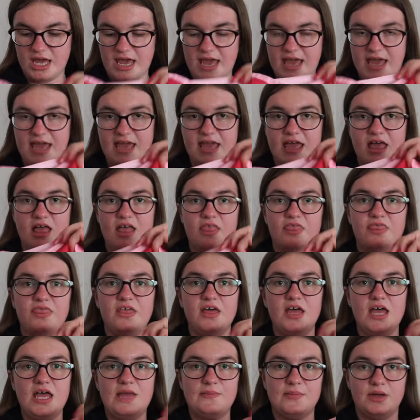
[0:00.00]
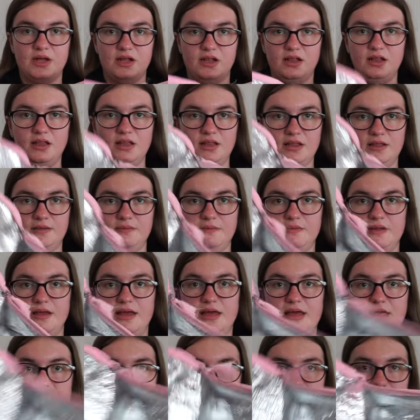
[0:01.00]
a thermal
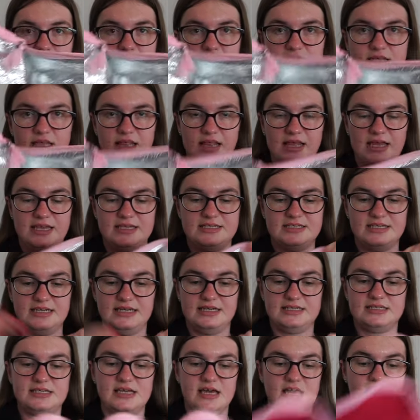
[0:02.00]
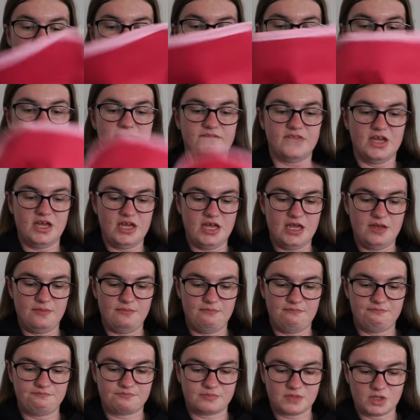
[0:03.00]
insulated
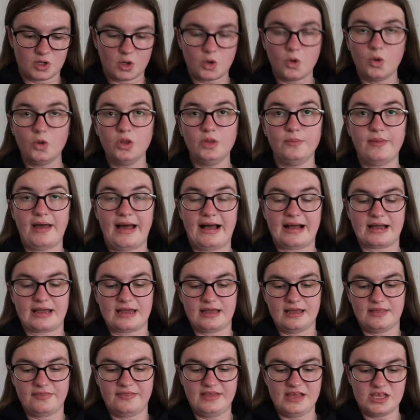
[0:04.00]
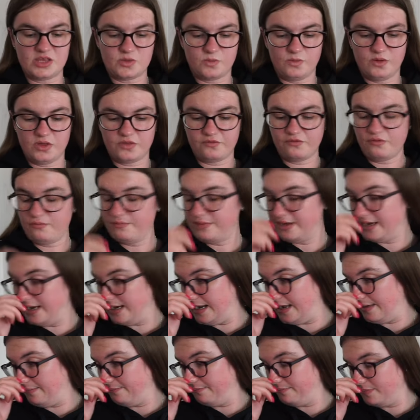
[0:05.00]
cool bag. This was from
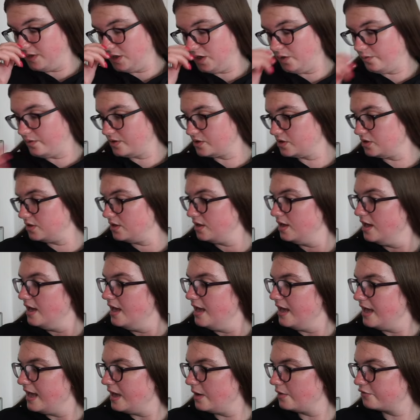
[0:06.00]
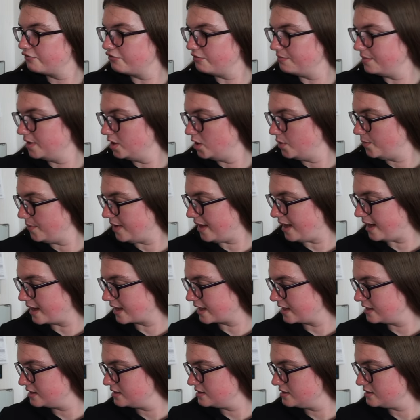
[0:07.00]
B&M. No, it wasn't. It was from Home
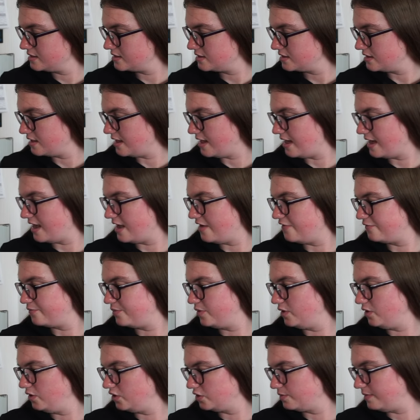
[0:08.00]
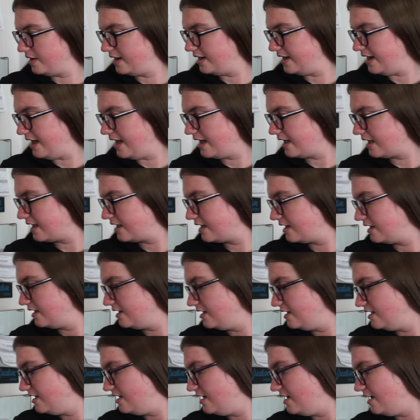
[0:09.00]
Bargains. I have pulled my neck
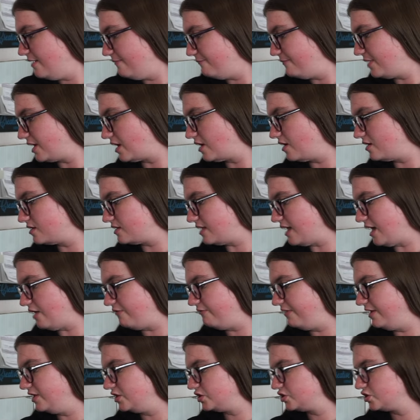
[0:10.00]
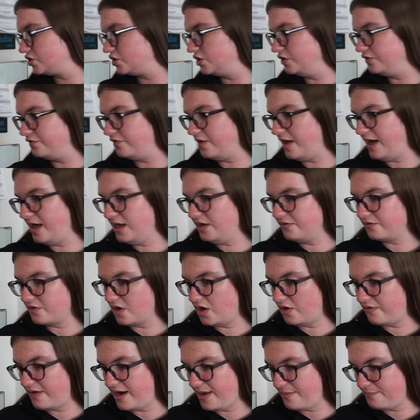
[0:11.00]
because I reached too far, and I've
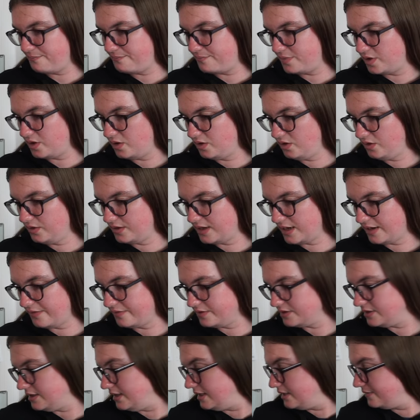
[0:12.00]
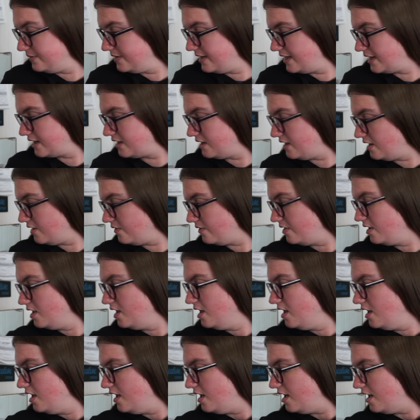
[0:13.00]
got a right pull down the side of my neck now.
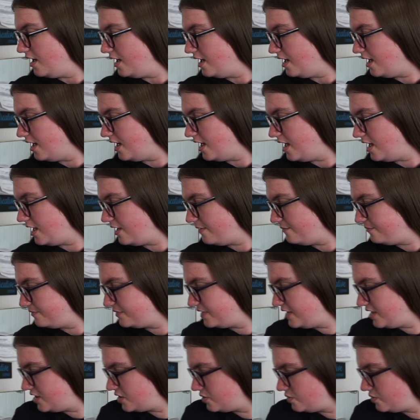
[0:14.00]
This